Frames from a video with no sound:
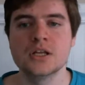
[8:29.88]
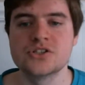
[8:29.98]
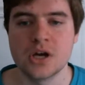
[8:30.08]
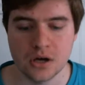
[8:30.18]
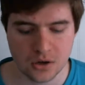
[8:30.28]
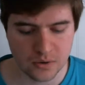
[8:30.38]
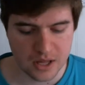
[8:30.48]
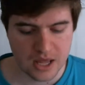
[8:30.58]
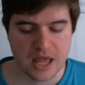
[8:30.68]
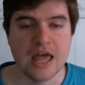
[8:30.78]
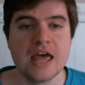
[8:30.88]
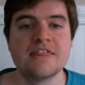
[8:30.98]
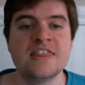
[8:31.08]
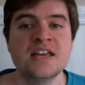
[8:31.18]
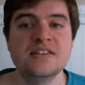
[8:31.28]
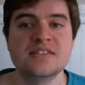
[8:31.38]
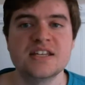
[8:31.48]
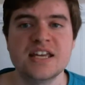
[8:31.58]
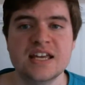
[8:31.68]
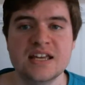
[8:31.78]
So
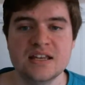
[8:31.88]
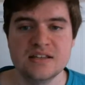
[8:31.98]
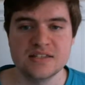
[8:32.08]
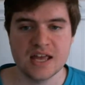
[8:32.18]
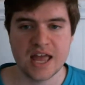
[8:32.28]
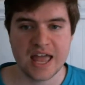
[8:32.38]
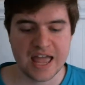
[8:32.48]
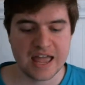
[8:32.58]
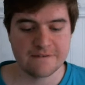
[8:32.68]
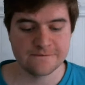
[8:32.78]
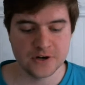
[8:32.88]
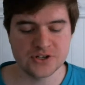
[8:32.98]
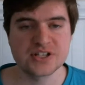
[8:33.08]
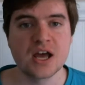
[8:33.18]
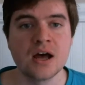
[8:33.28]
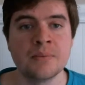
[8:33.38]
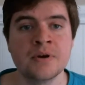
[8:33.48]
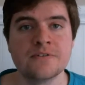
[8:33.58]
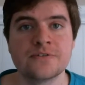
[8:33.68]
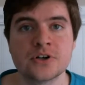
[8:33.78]
this is a first
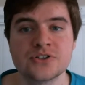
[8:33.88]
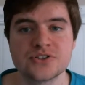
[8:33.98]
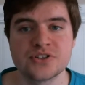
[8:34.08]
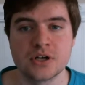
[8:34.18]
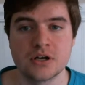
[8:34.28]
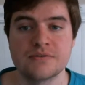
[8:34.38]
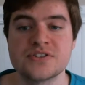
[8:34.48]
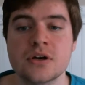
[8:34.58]
come, first serve.